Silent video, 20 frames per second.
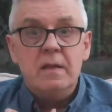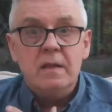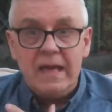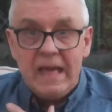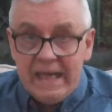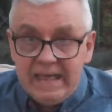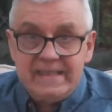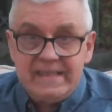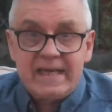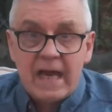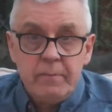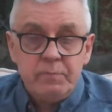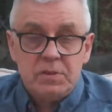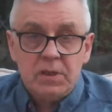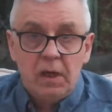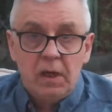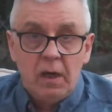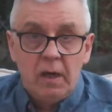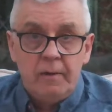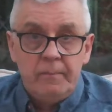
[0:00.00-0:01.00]
he types
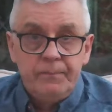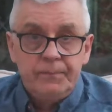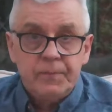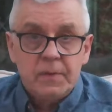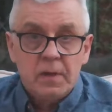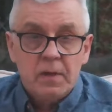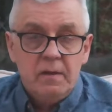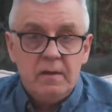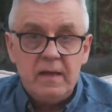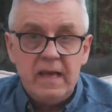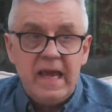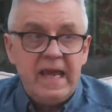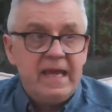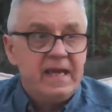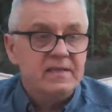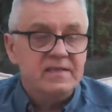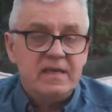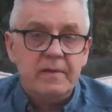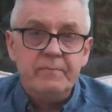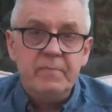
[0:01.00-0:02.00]
a lot. He
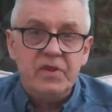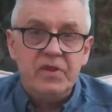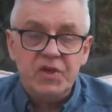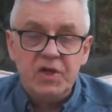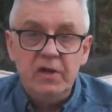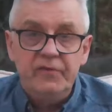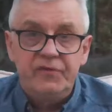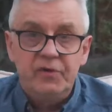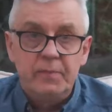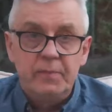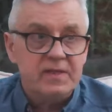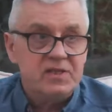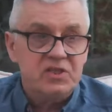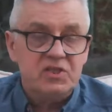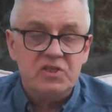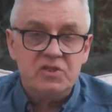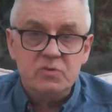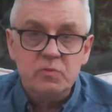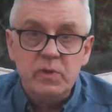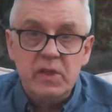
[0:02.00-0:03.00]
can send me three or four
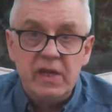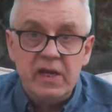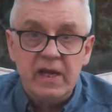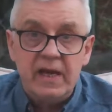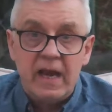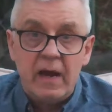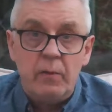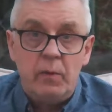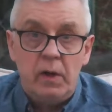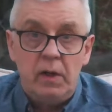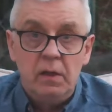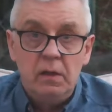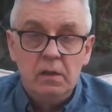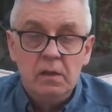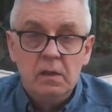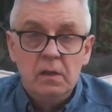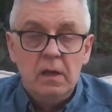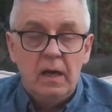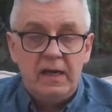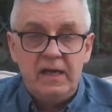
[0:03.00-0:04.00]
messages within an hour.
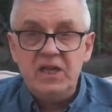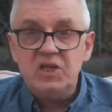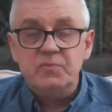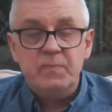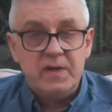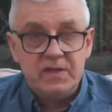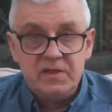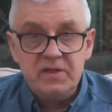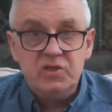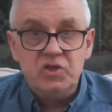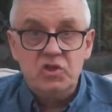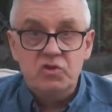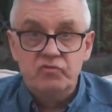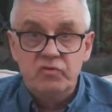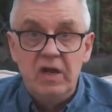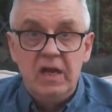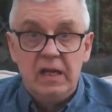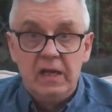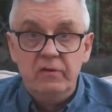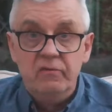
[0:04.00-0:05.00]
And each message is
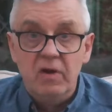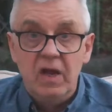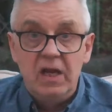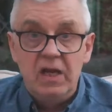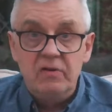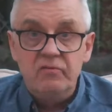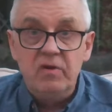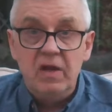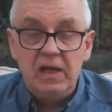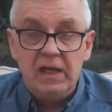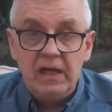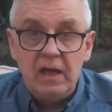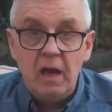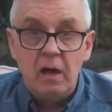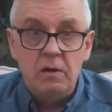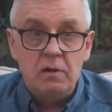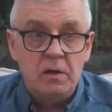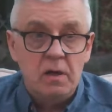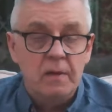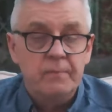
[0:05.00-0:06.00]
really, really, really
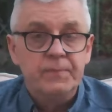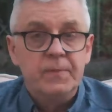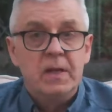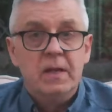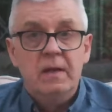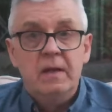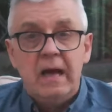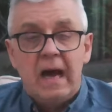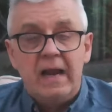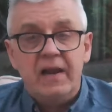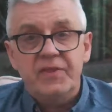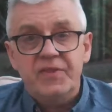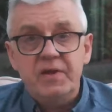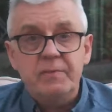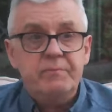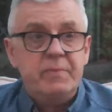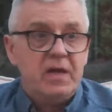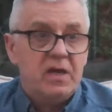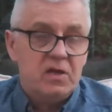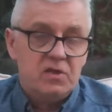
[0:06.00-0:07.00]
long. And I
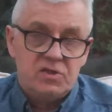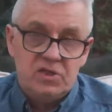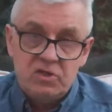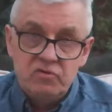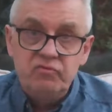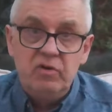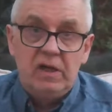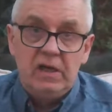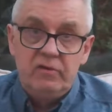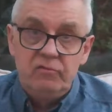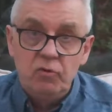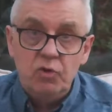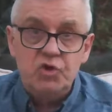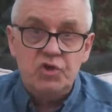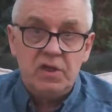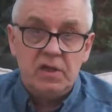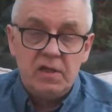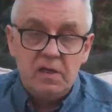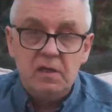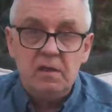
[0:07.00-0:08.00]
think because he's really
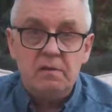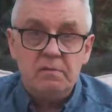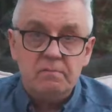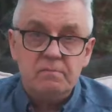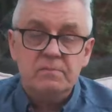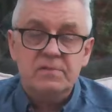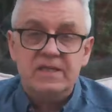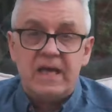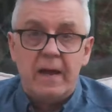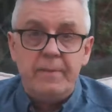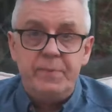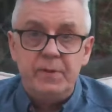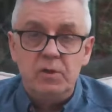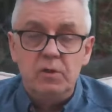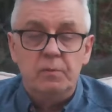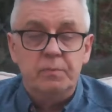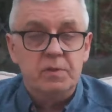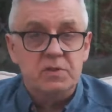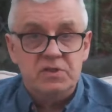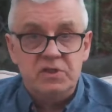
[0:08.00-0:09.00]
rushing it, typing
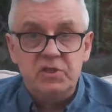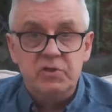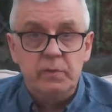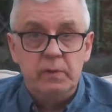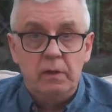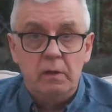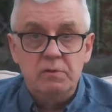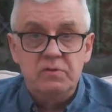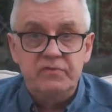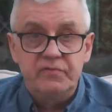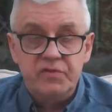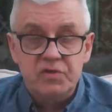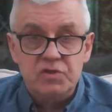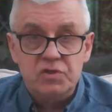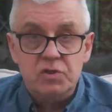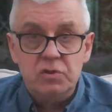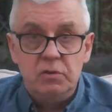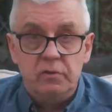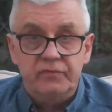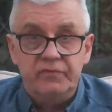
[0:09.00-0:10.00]
up because he's doing loads of other
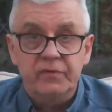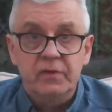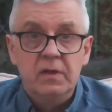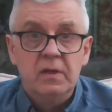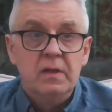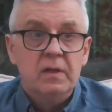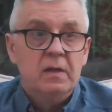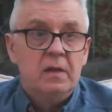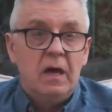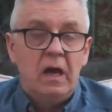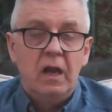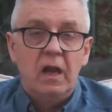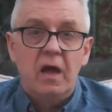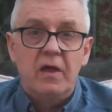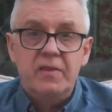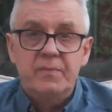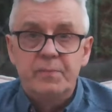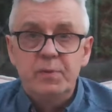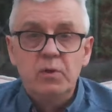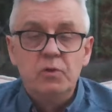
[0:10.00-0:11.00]
stuff, a lot of
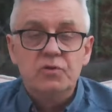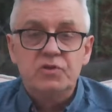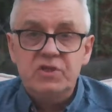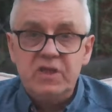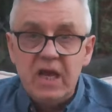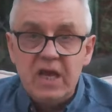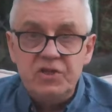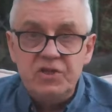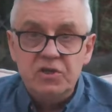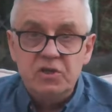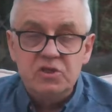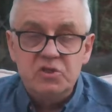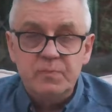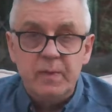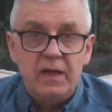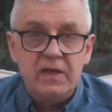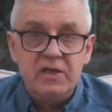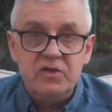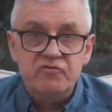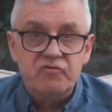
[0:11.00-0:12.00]
the pronunciation and
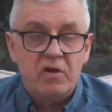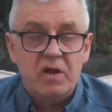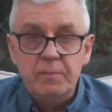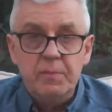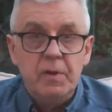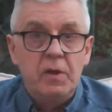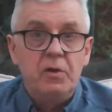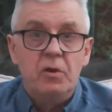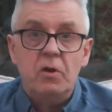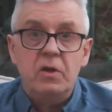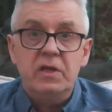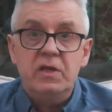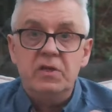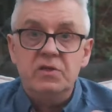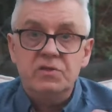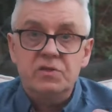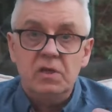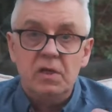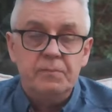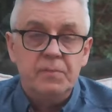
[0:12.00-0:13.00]
spelling's wrong. I'm not knocking you,
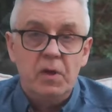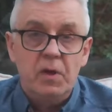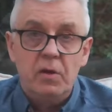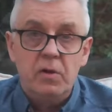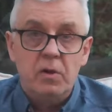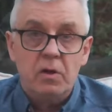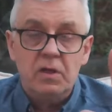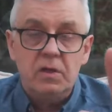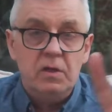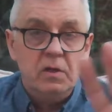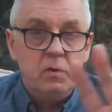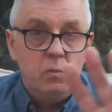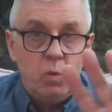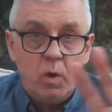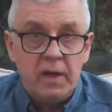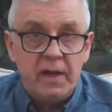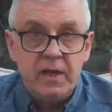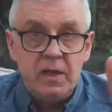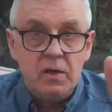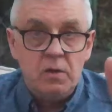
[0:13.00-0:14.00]
sir. I'm not knocking you
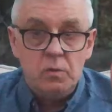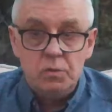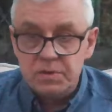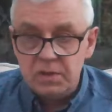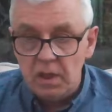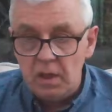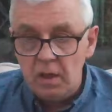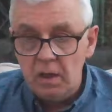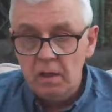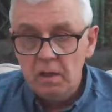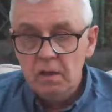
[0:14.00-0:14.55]
one iota